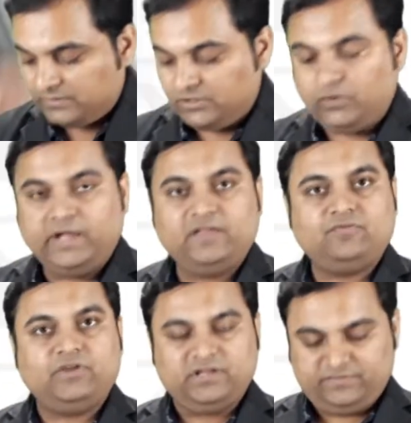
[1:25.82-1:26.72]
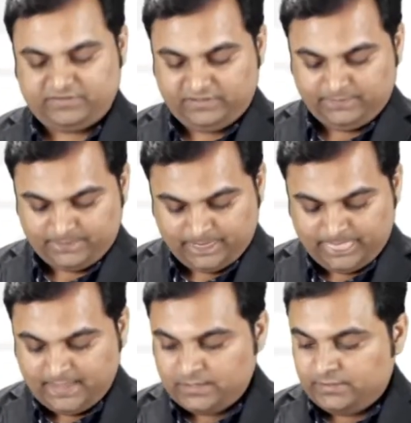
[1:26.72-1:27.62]
Now as we can see
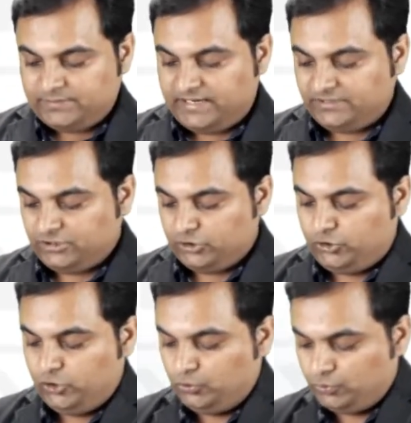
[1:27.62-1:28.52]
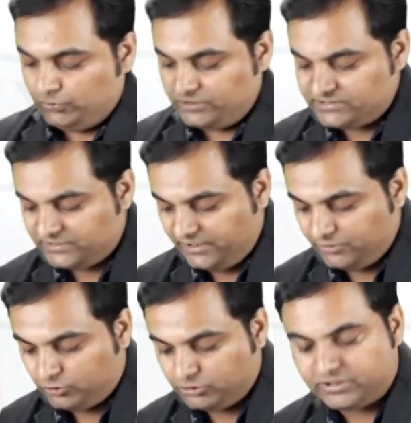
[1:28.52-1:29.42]
that due to the
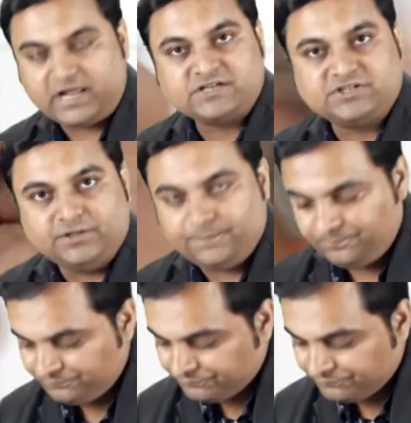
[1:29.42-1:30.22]
sudden contraction,